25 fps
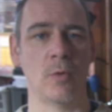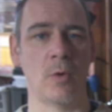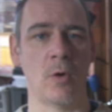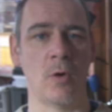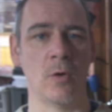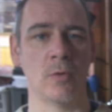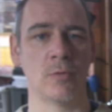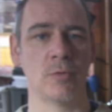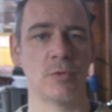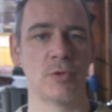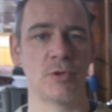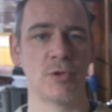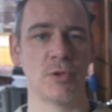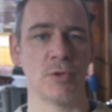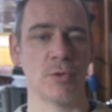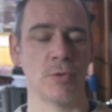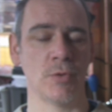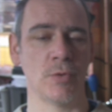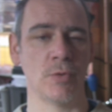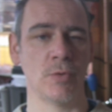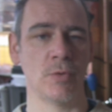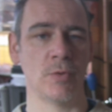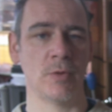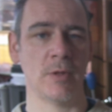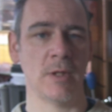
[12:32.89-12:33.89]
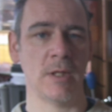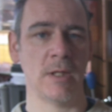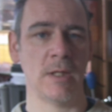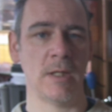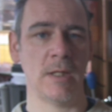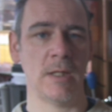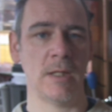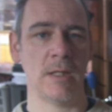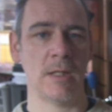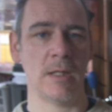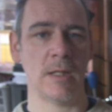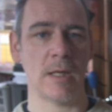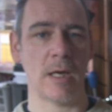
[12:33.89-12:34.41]
onto
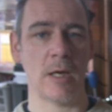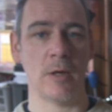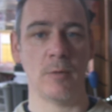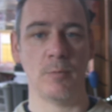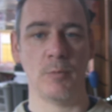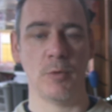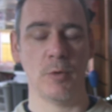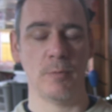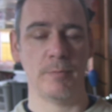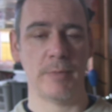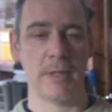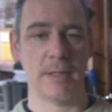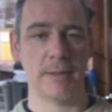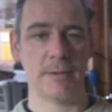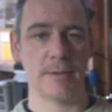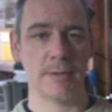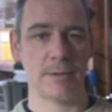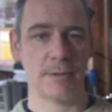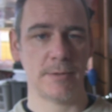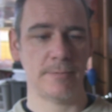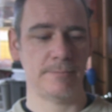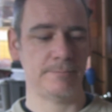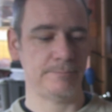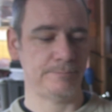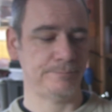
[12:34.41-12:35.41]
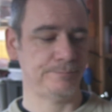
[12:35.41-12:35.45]
the output pins.